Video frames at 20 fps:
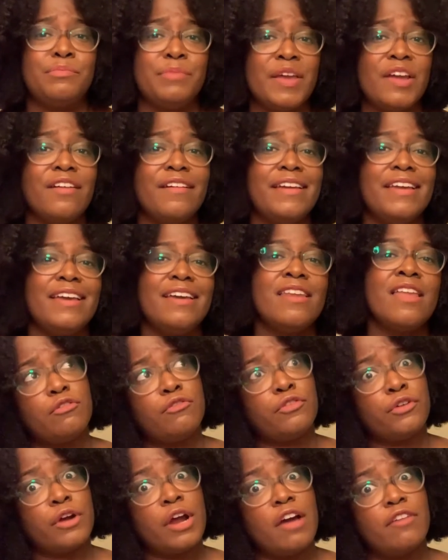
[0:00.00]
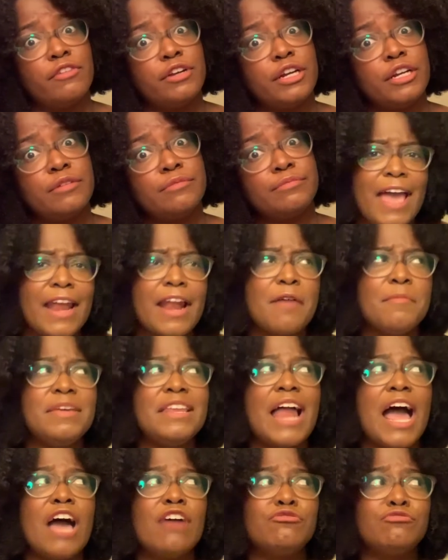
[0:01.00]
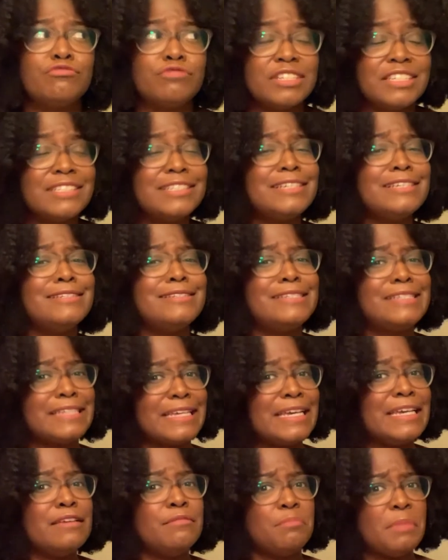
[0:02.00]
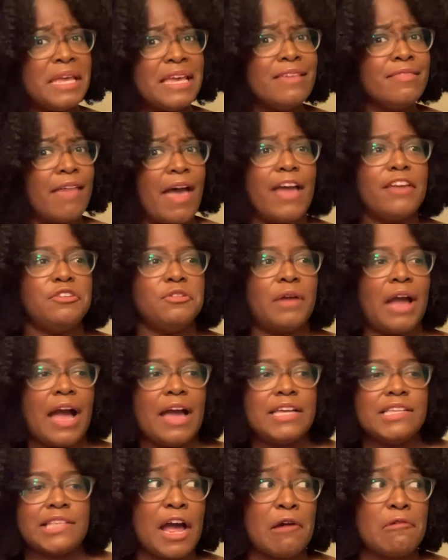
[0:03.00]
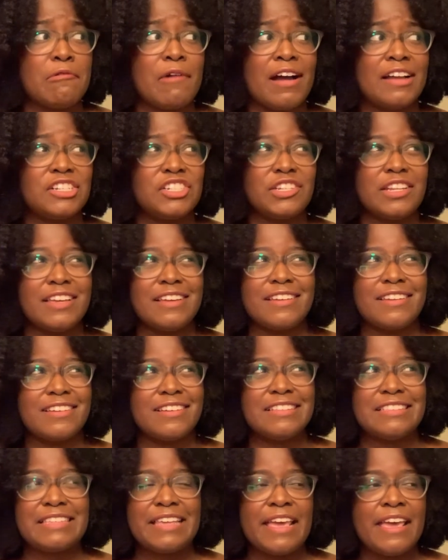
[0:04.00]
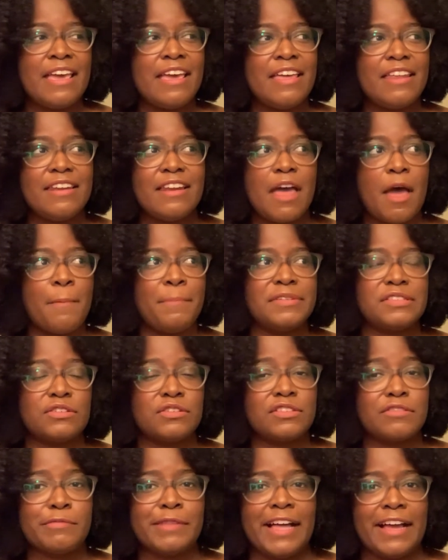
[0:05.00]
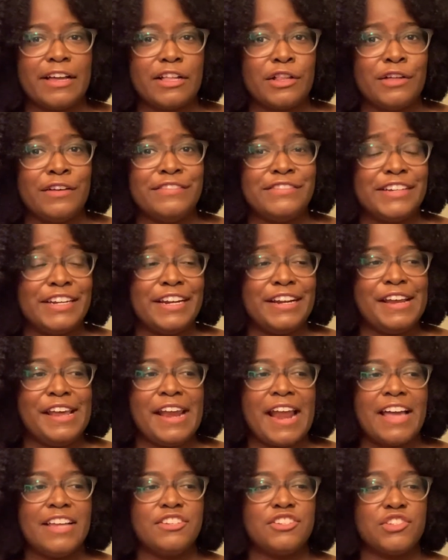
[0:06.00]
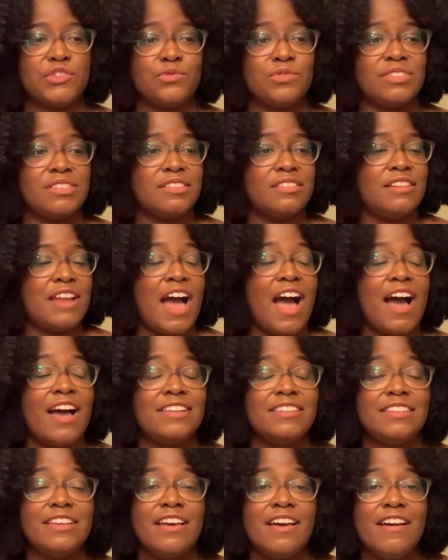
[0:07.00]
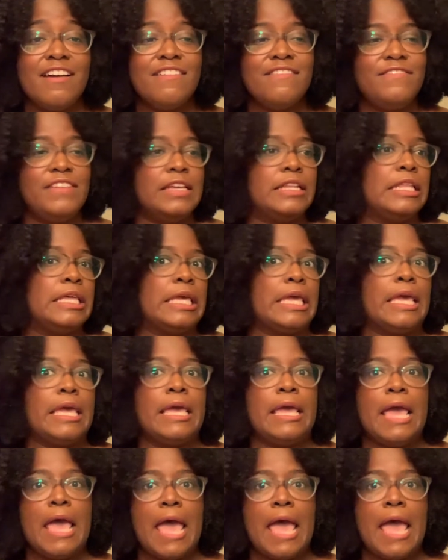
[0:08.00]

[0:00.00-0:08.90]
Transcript: bury it forever. And I mean, I really did mean that, you guys. I watched like 10 episodes of Black Clover and I just was not feeling it